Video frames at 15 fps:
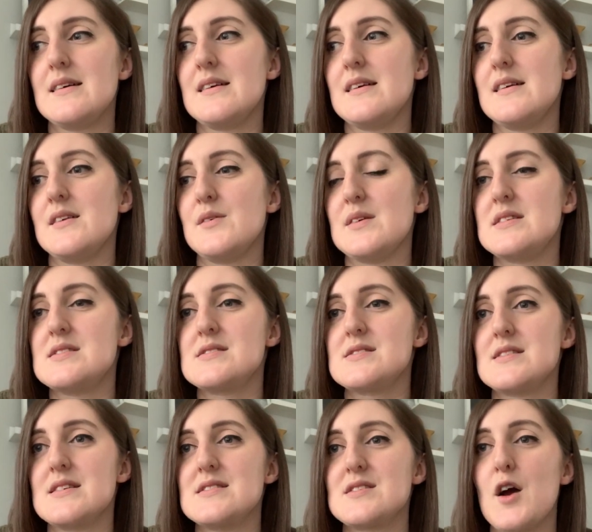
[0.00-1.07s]
You know, he's
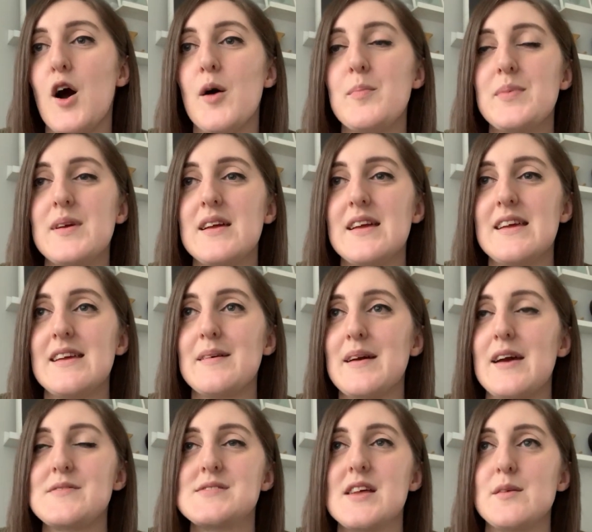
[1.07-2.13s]
like
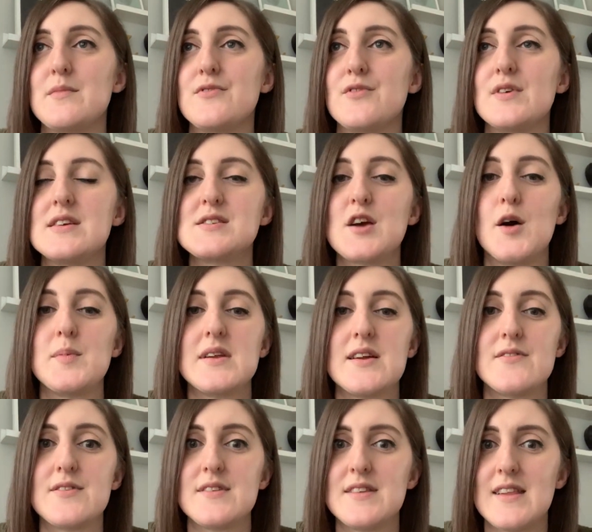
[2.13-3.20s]
I've said it before, he's copying
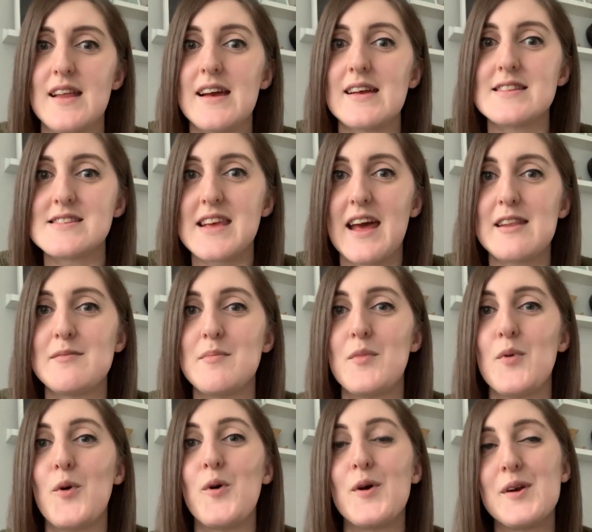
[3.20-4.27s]
everything. Like it's getting
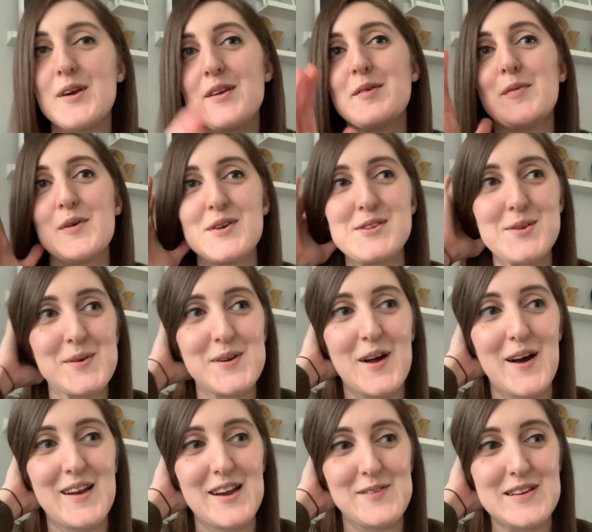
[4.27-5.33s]
more so
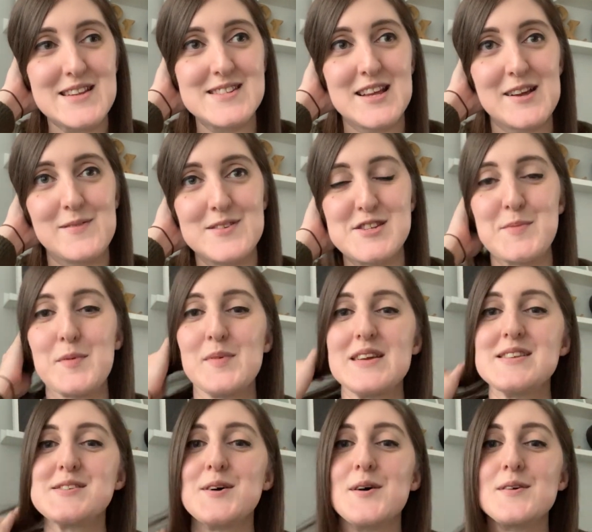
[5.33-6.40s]
now. Like we sing stupid wee
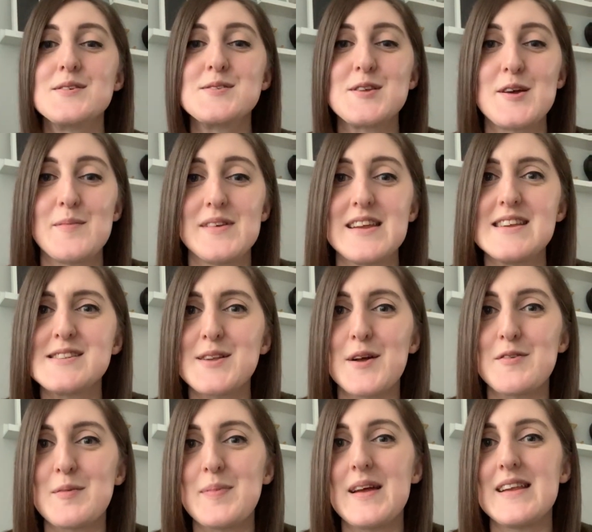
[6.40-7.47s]
songs to him, and he's now
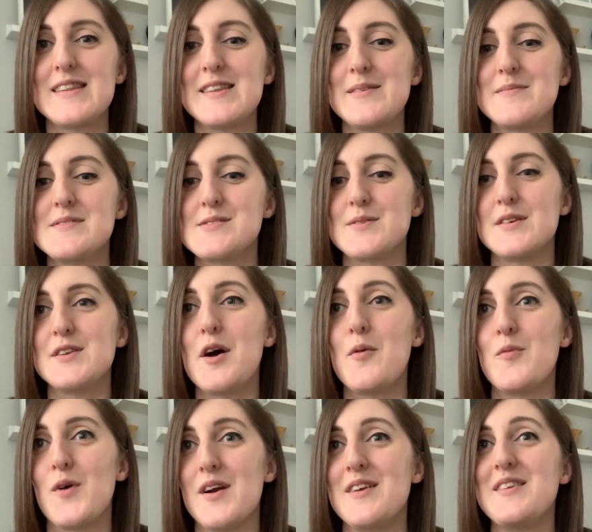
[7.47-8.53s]
repeating them, sort of not
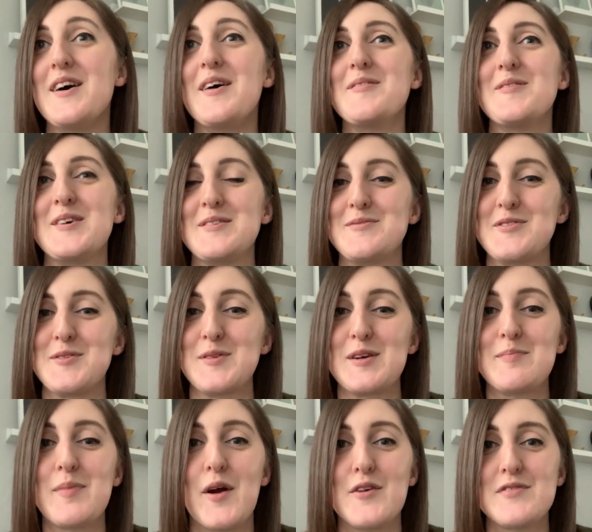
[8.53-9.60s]
word for
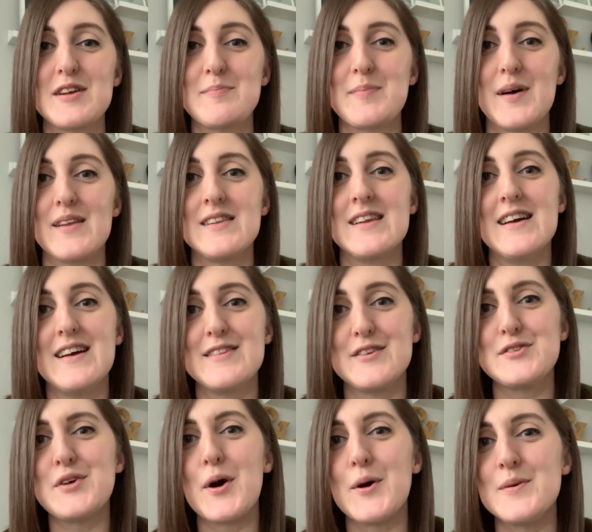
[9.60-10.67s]
word perfect, but the
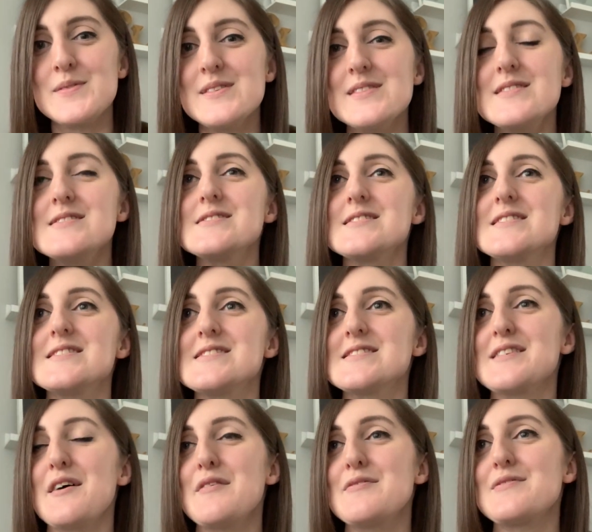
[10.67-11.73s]
tones and
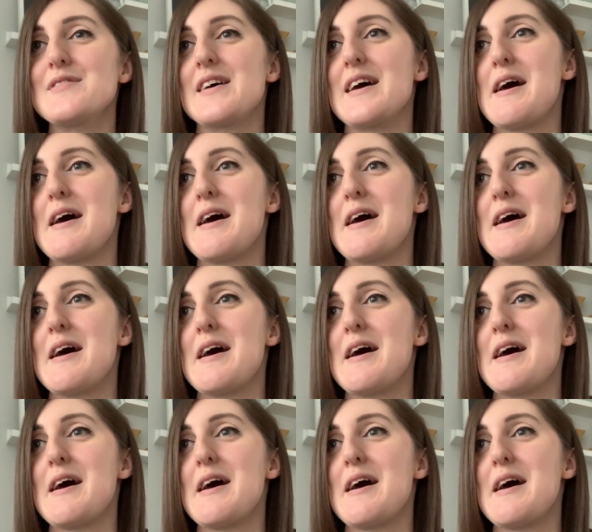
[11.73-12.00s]
stuff.